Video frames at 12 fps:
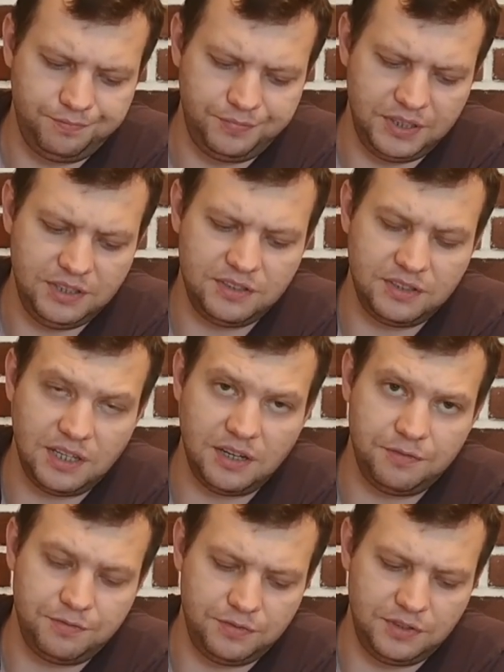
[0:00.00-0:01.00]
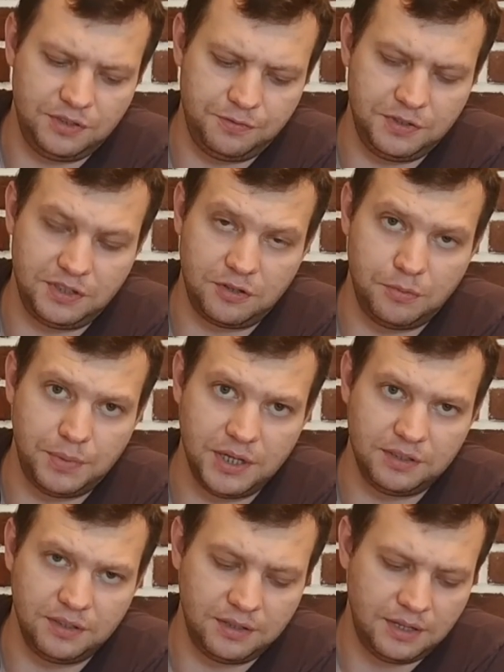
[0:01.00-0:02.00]
this stuff, this physical
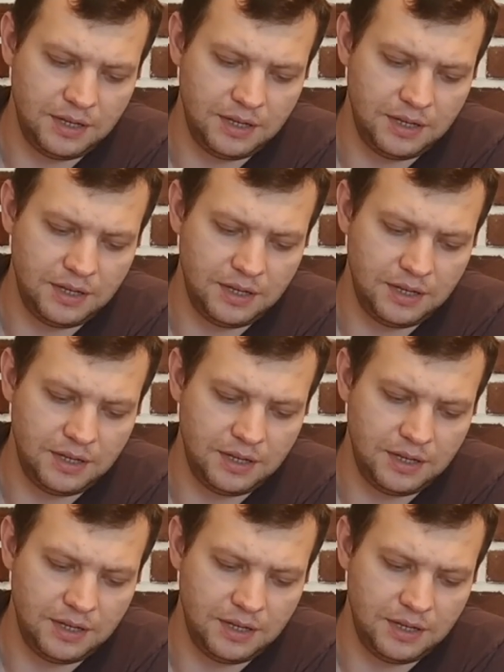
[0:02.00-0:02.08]
button,